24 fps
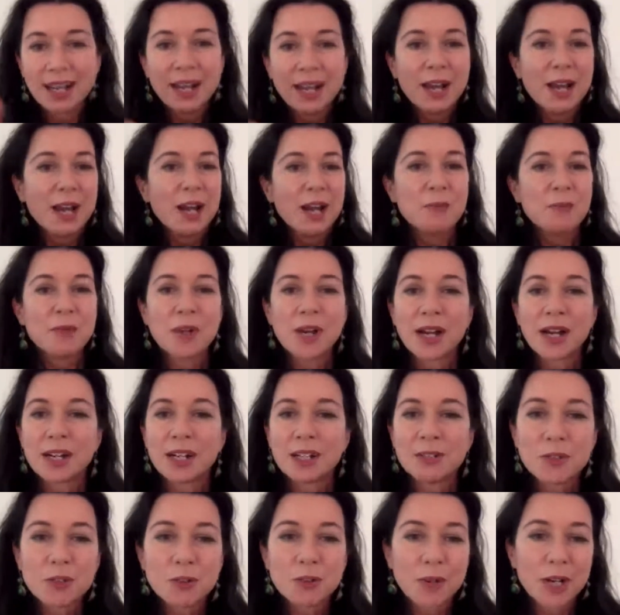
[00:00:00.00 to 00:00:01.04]
Yeah,
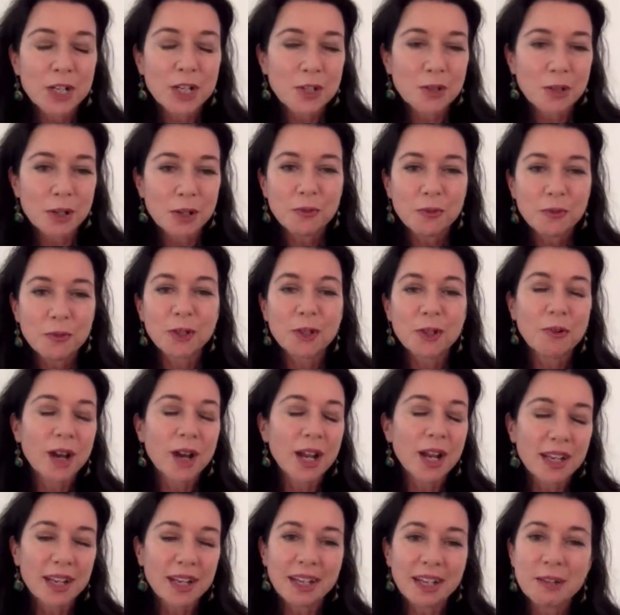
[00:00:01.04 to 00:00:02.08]
good on you is
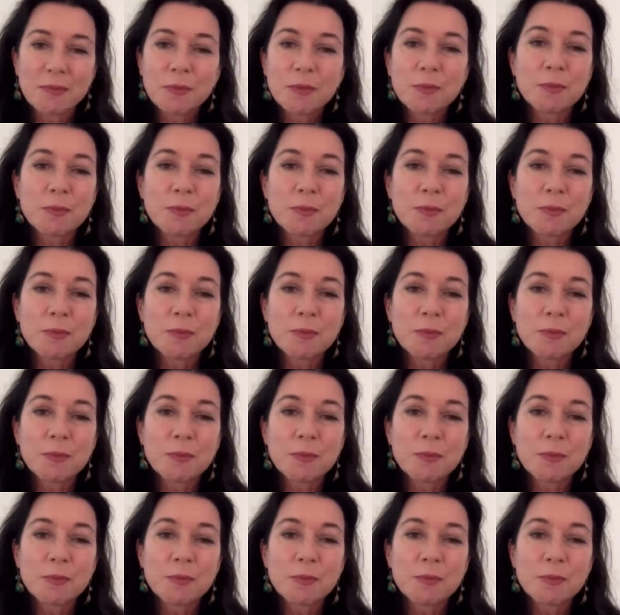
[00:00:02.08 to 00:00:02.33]
fantastic.